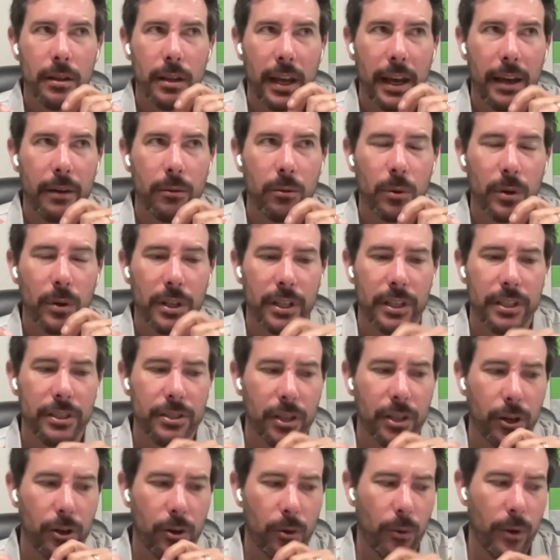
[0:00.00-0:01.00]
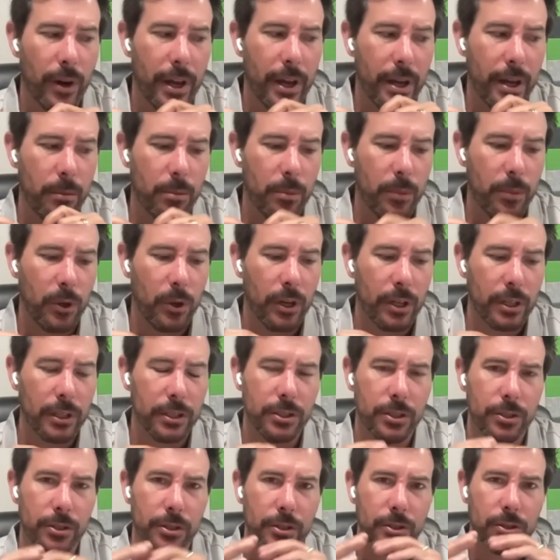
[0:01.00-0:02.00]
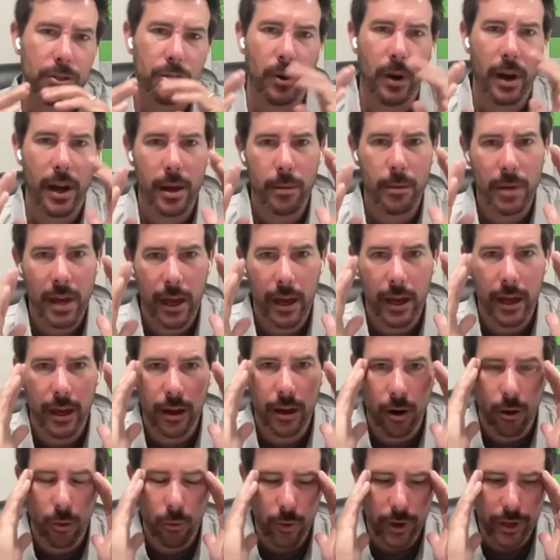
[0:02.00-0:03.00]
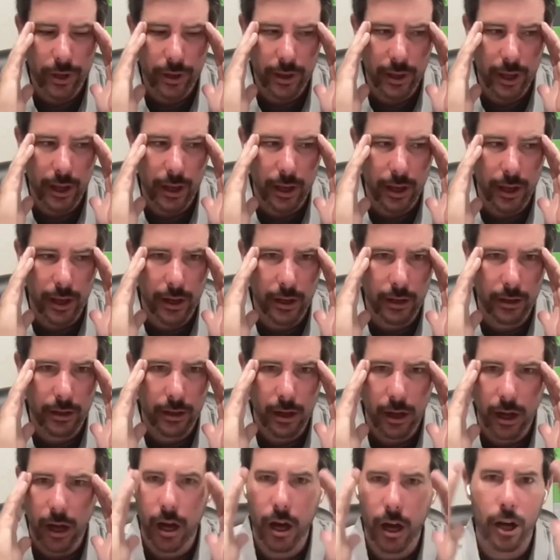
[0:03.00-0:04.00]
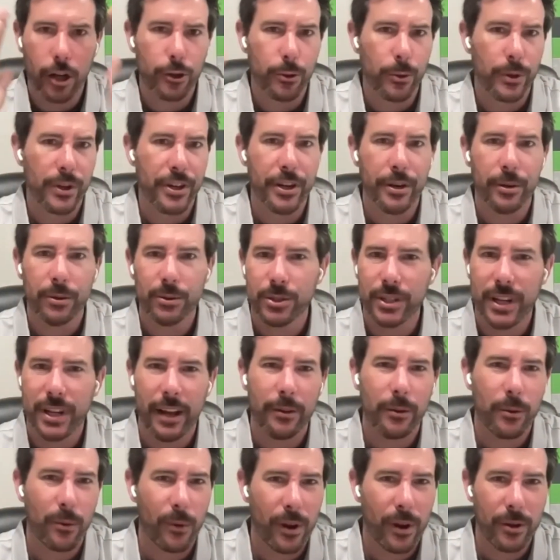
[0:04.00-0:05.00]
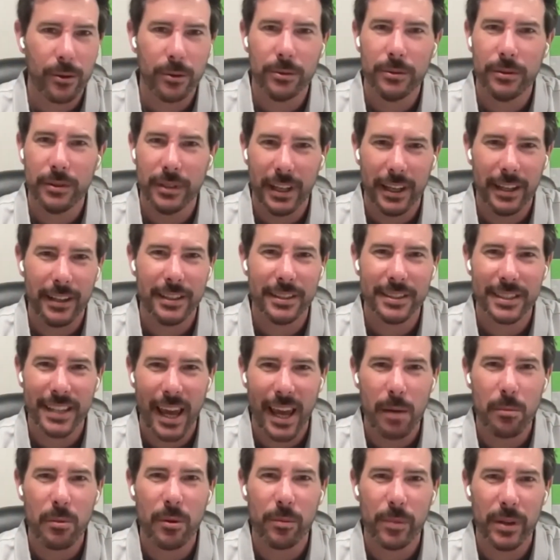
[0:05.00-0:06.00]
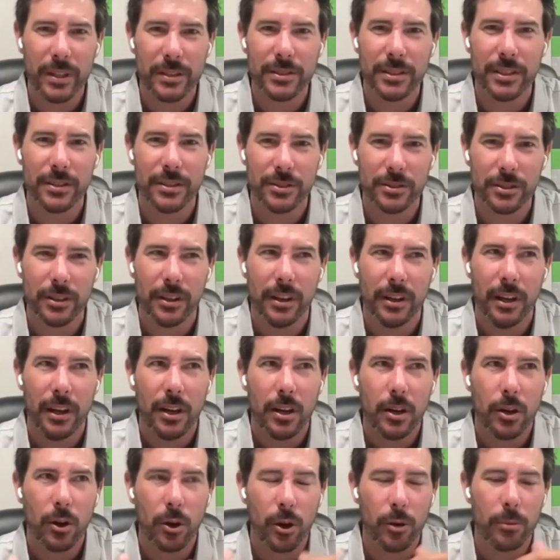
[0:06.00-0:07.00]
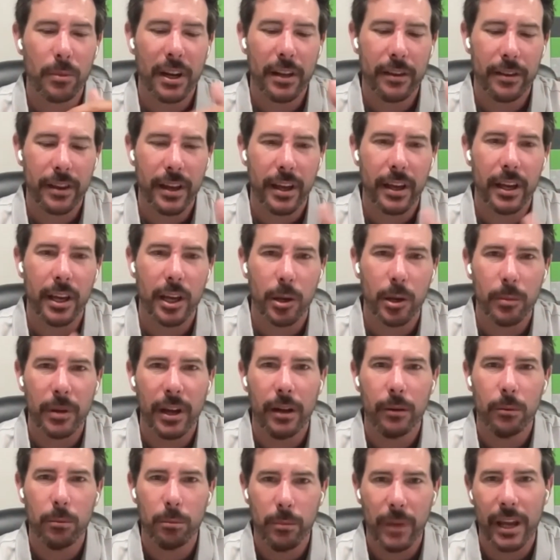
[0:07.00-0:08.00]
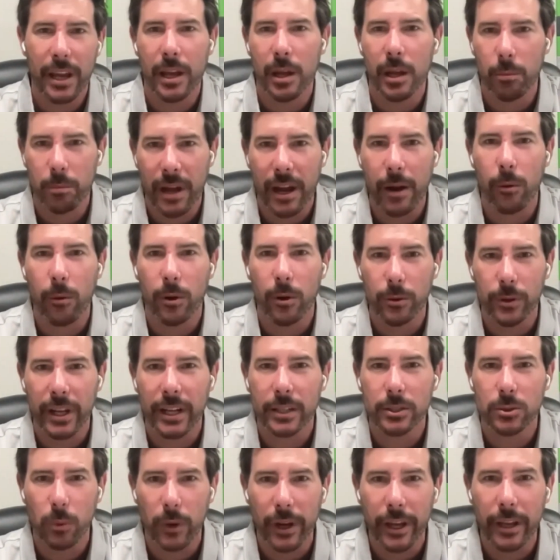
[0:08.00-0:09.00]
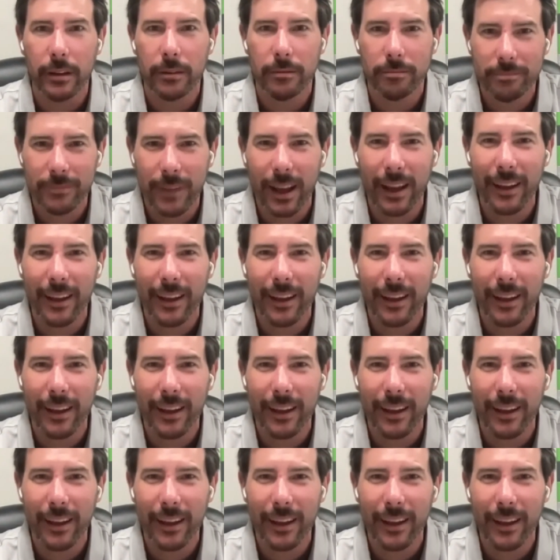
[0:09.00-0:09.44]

That really is a great book to describe, hey, are we thinking one hundred years down the road in this game of business? Or am I thinking about making payroll next week?